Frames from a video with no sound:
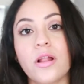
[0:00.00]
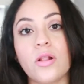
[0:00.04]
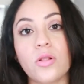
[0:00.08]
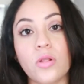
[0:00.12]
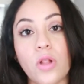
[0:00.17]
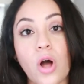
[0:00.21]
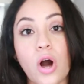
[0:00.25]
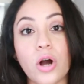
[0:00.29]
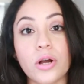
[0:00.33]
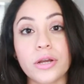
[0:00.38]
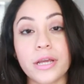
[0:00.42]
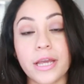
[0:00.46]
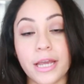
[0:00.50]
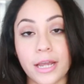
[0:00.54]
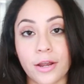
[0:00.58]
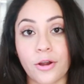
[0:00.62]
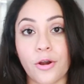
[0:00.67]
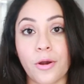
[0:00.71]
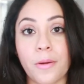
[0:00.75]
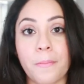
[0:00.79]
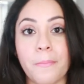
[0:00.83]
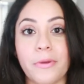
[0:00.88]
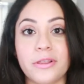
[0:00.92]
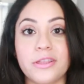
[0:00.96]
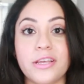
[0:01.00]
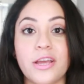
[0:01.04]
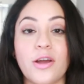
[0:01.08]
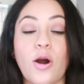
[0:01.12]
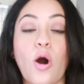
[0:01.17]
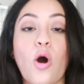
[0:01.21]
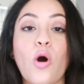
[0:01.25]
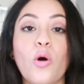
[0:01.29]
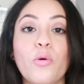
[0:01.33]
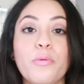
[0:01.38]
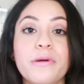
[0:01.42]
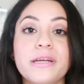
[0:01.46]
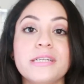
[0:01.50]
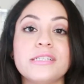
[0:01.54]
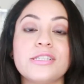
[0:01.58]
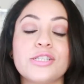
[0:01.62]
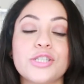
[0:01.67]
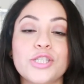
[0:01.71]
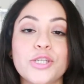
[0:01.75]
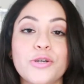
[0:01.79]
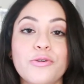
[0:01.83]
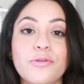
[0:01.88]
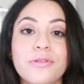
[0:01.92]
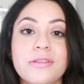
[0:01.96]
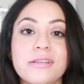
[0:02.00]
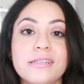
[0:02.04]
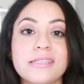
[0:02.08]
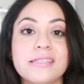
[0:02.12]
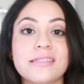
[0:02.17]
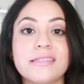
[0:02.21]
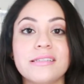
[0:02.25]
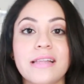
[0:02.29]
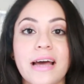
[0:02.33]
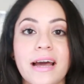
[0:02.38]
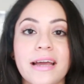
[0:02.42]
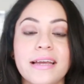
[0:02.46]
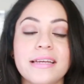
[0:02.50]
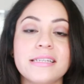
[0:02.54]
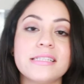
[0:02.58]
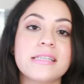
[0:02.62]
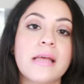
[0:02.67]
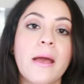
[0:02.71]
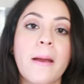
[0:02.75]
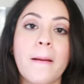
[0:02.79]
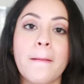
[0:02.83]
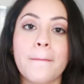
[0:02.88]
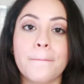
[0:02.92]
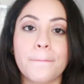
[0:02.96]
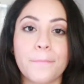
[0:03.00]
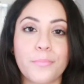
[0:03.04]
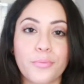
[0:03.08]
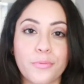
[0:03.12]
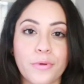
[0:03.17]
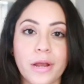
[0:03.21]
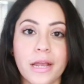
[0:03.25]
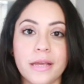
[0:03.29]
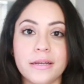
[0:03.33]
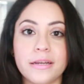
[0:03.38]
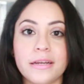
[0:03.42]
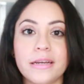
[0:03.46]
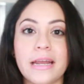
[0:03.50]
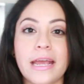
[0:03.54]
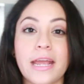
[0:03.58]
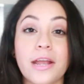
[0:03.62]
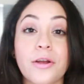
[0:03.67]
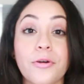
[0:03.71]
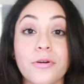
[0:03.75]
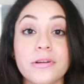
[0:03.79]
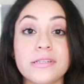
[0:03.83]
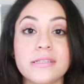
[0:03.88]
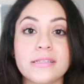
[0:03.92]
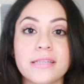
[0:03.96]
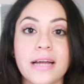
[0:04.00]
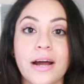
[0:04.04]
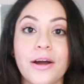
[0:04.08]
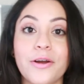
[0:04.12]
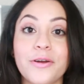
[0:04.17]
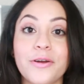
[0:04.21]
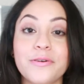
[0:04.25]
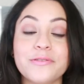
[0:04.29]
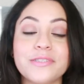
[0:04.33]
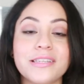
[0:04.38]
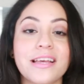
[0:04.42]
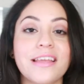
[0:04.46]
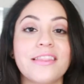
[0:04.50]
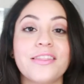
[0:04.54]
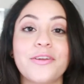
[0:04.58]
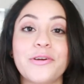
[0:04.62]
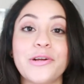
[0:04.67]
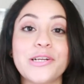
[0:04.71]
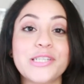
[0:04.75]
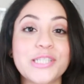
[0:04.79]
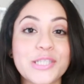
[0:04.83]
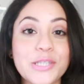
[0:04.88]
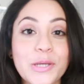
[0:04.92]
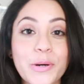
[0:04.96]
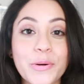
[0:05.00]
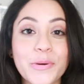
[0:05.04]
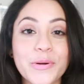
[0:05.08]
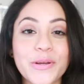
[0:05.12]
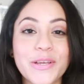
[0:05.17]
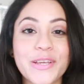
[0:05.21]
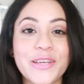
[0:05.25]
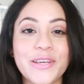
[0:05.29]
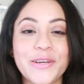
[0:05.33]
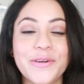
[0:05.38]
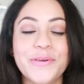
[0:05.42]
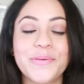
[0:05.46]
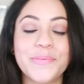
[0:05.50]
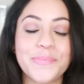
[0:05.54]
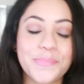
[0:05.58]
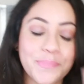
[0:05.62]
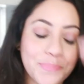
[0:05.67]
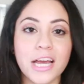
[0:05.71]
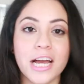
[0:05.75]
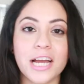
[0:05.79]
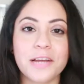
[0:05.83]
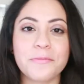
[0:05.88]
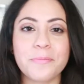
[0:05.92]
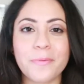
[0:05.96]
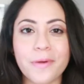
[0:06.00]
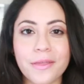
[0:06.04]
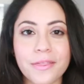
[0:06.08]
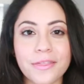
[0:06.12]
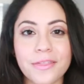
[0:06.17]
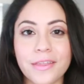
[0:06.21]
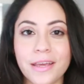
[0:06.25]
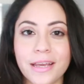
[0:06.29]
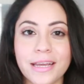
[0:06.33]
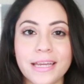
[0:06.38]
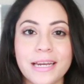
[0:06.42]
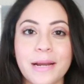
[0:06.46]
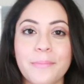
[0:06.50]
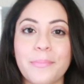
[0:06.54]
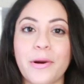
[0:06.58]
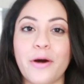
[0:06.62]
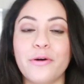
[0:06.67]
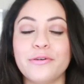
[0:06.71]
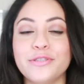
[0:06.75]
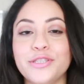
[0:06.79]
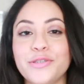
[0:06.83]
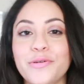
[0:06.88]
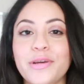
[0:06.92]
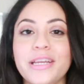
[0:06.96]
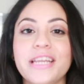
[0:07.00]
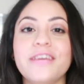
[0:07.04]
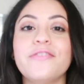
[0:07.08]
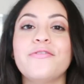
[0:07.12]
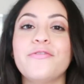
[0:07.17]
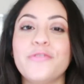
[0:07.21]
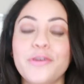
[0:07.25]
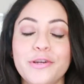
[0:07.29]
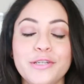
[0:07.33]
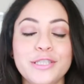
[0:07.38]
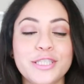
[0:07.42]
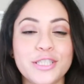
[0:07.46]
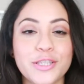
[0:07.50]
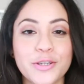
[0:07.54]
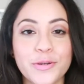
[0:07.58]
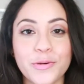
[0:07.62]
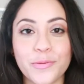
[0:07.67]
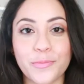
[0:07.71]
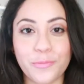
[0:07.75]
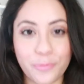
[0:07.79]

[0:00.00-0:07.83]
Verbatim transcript: long hair, but they always do this nice braided hairstyles and they're so cute. I've been thinking about doing a few to